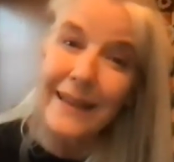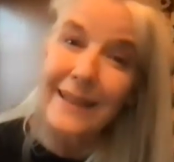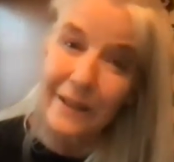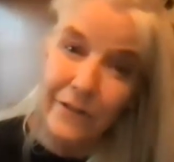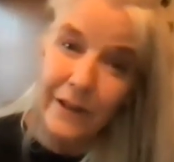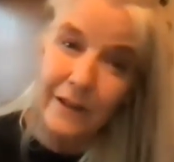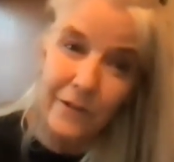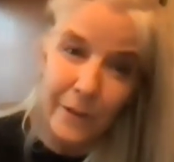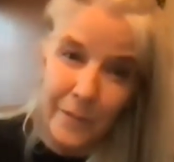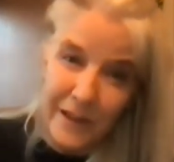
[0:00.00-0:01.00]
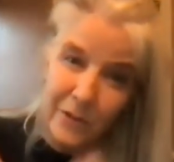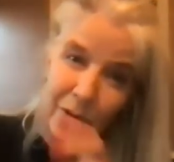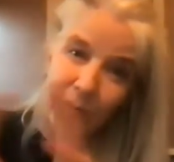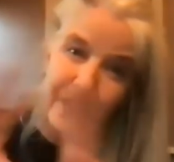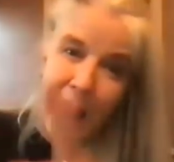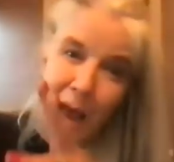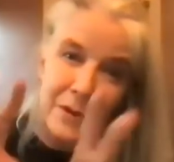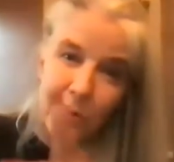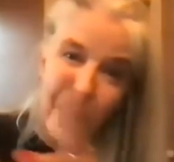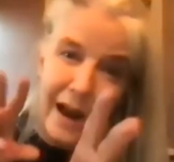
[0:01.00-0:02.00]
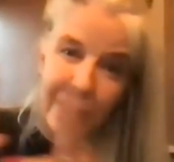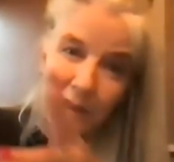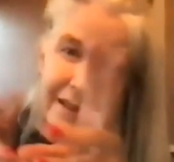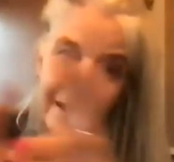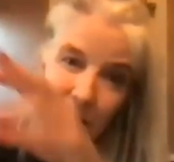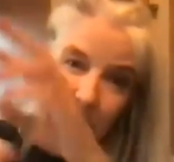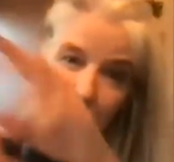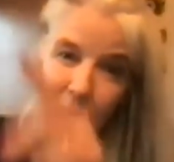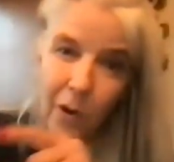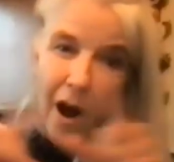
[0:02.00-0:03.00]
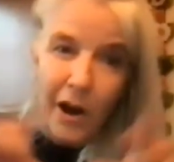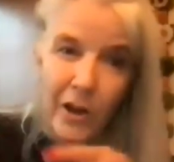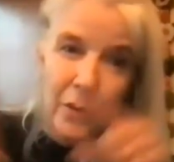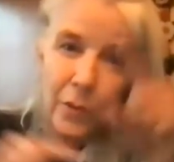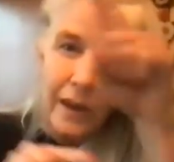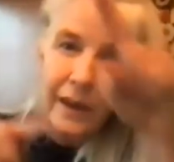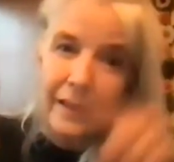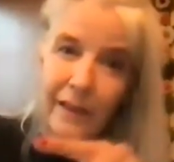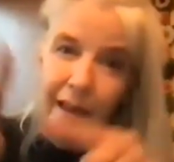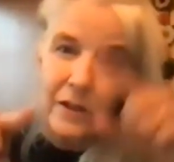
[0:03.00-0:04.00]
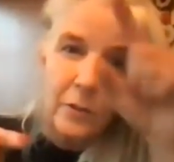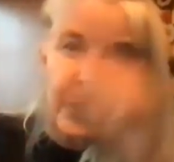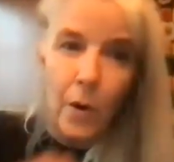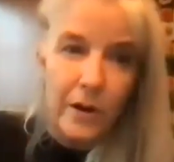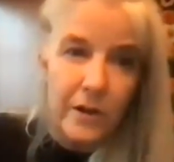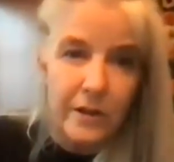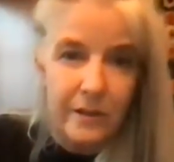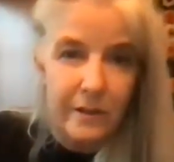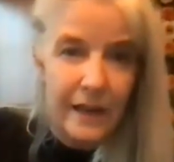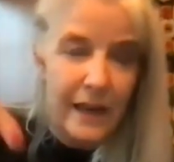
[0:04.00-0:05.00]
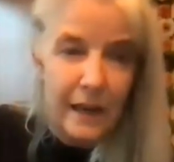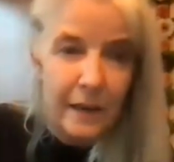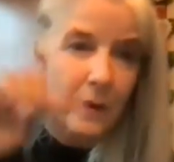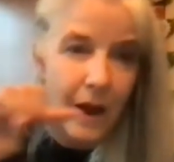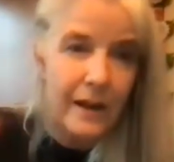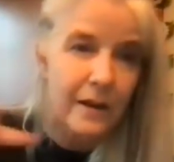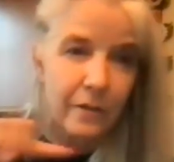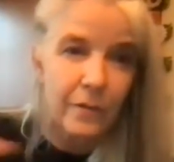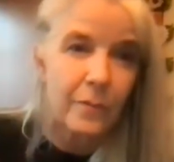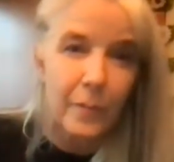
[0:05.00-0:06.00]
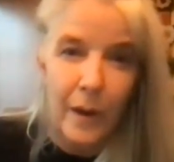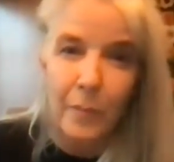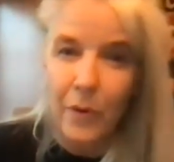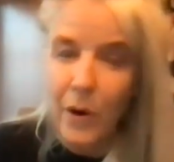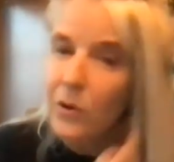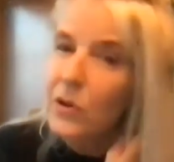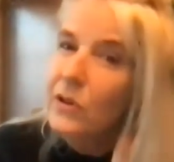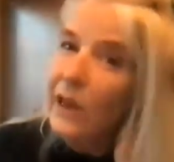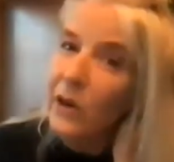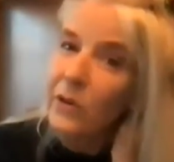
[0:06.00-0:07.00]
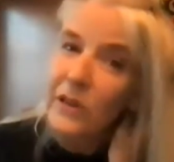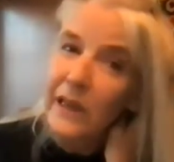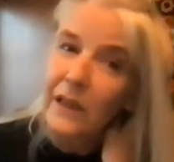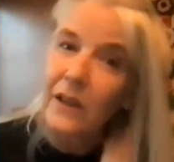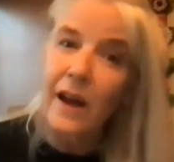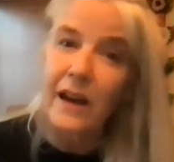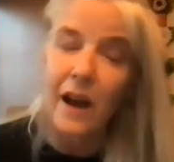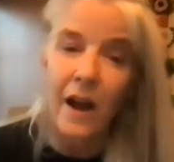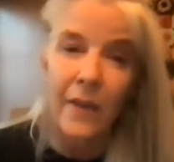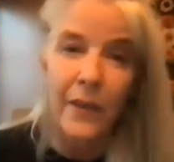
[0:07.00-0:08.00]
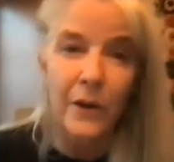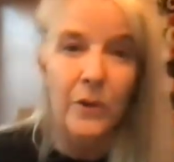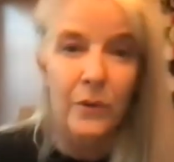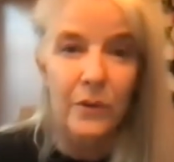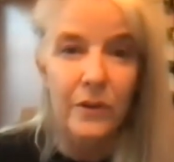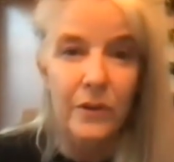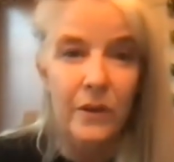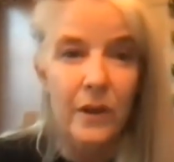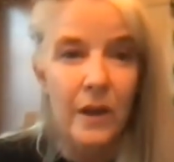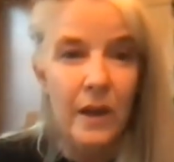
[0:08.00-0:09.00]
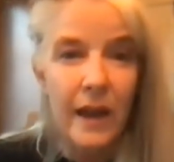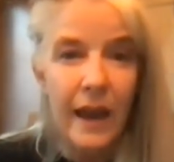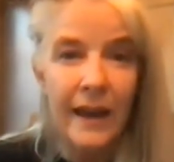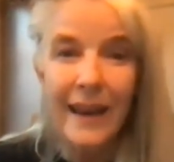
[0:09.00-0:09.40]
different from this sort of abstract you know, arguing like sports team kind of approach that you see a lot on the news. And,